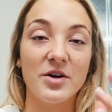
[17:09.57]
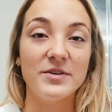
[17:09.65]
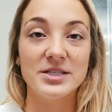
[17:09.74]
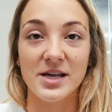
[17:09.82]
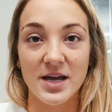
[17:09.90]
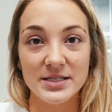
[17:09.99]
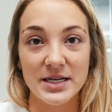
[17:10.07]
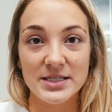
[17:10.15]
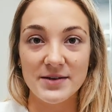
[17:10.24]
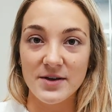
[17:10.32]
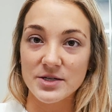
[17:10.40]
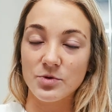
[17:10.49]
Obviously, like I
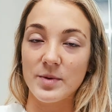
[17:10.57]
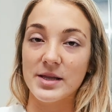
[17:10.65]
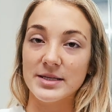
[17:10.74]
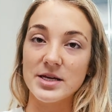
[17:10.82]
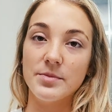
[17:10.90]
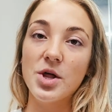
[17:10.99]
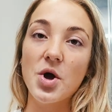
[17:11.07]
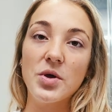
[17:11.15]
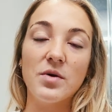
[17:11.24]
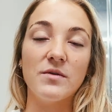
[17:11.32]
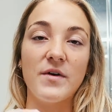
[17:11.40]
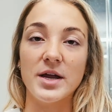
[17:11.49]
said, CVS will be linked down below.
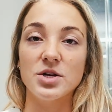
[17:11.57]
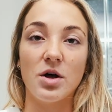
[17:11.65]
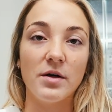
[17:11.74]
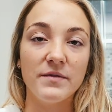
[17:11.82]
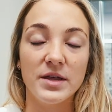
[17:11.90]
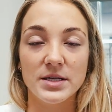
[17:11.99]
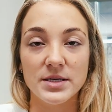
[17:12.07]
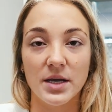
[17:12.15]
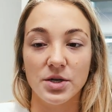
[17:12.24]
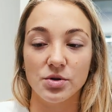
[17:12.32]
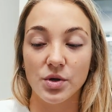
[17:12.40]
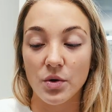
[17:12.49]
You can find all of these
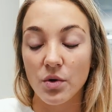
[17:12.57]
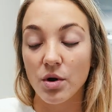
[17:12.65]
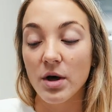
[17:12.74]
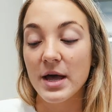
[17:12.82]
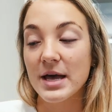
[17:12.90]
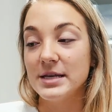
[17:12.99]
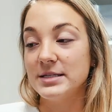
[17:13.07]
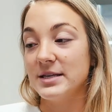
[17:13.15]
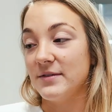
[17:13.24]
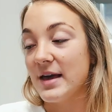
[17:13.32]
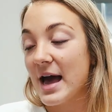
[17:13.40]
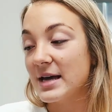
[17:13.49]
like in your local
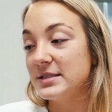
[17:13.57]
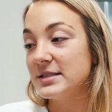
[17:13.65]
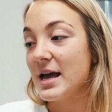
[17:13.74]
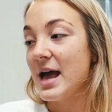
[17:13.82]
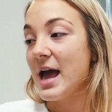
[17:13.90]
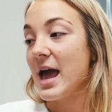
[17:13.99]
CVS.